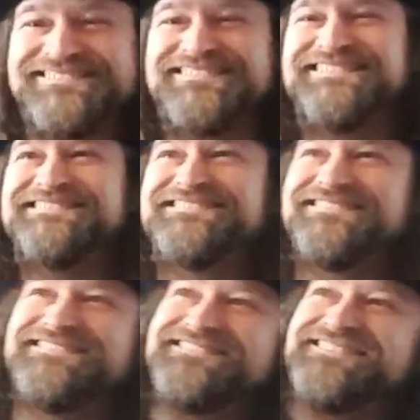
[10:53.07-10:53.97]
thing is
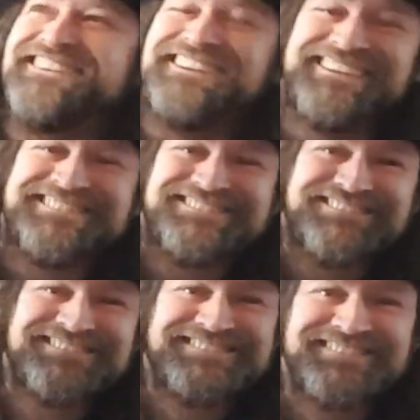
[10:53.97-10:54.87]
gorgeous. It's
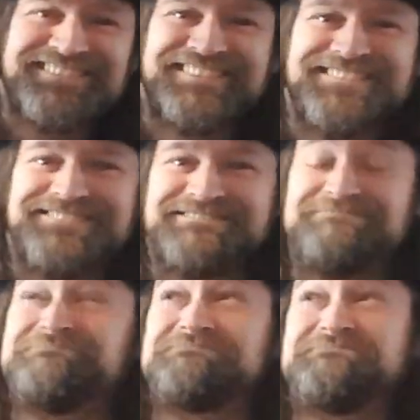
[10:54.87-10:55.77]
just a
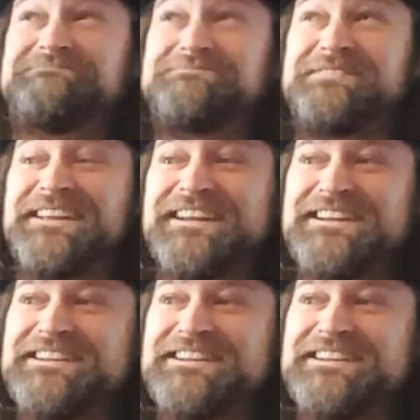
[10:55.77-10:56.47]
gorgeous guitar.